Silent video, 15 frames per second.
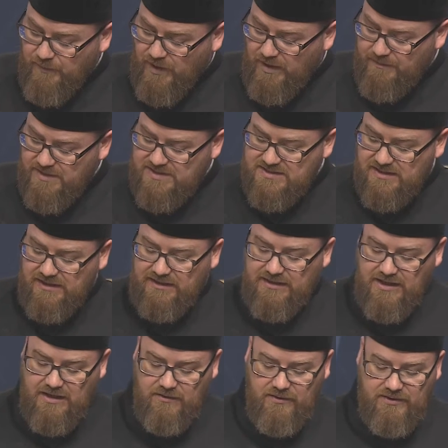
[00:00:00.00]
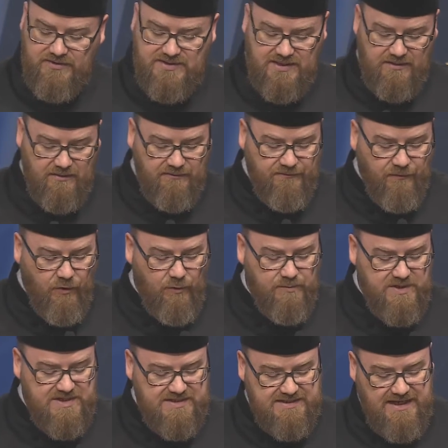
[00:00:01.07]
Muhammad sallallahu alaihi wasallam
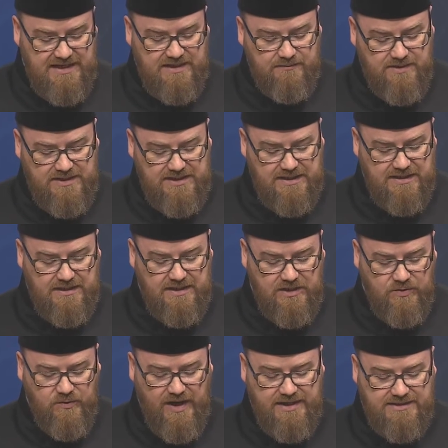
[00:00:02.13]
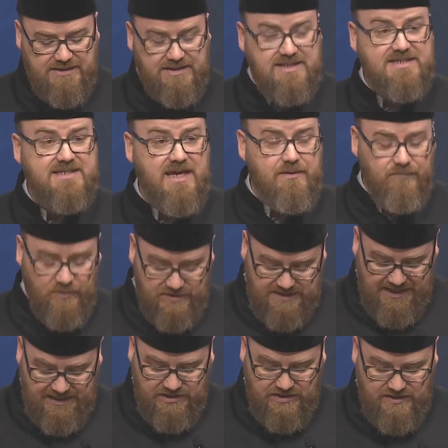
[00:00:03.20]
formed his state in Medina, he granted the same
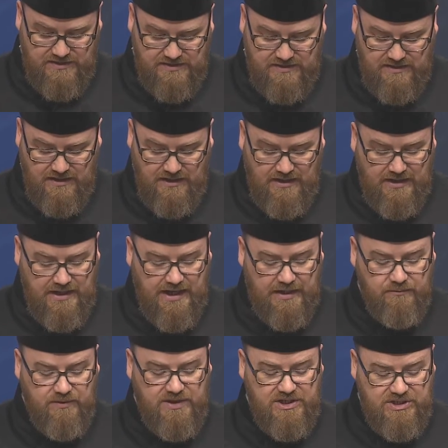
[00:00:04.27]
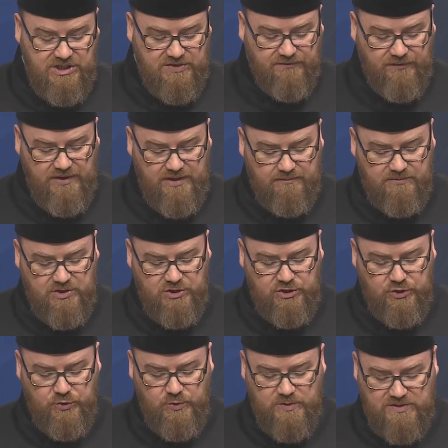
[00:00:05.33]
protections and religious freedom to
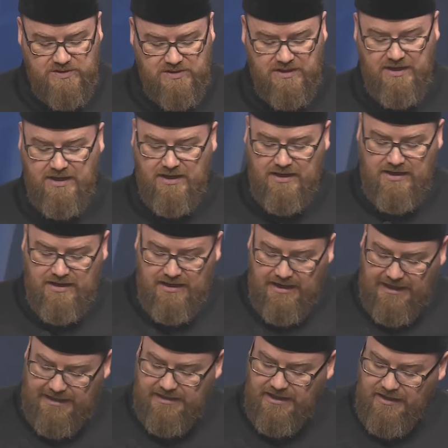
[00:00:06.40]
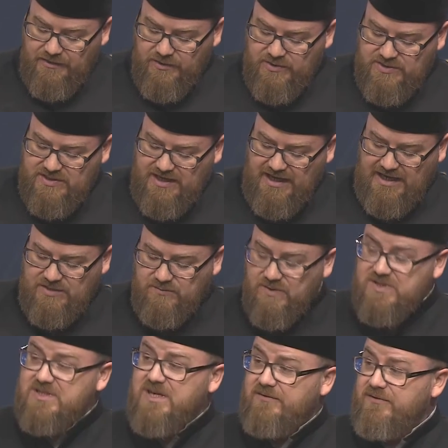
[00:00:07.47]
Jews and others as
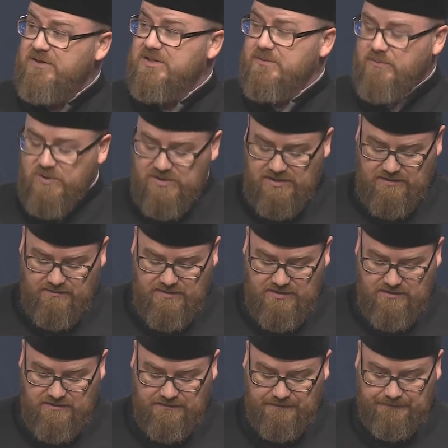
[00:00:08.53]
was given to Muslims.